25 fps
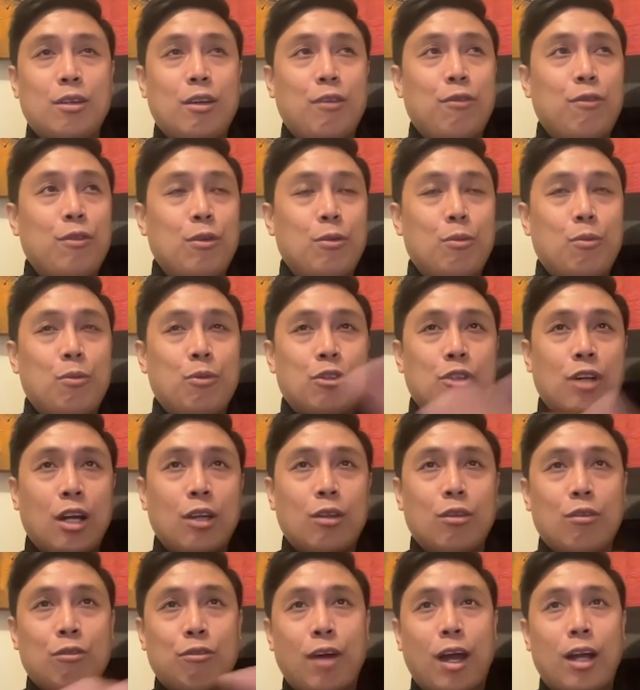if you
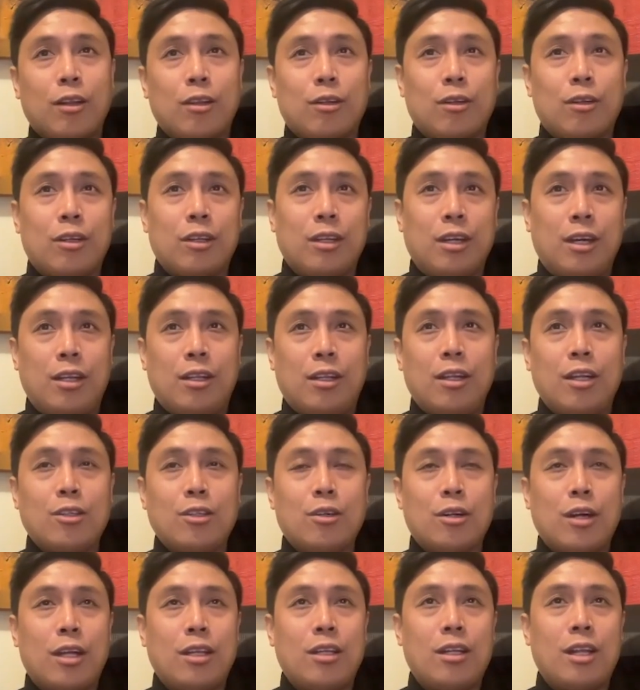try to factor it in,
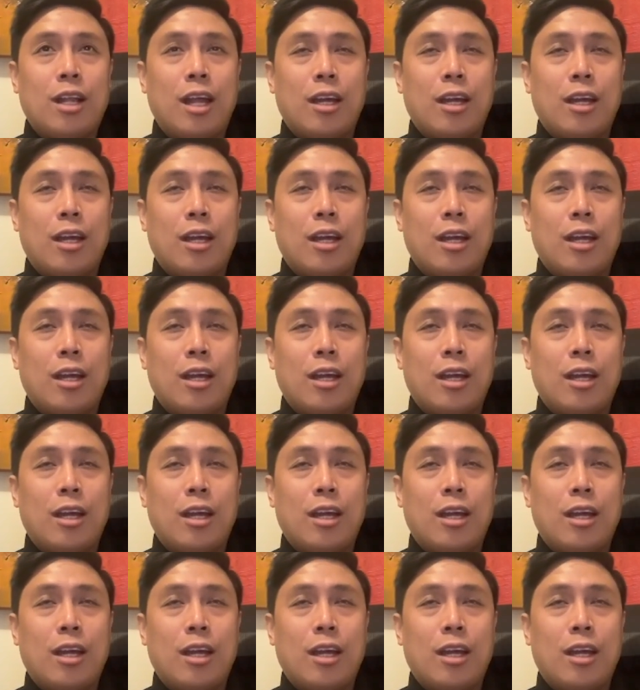that's already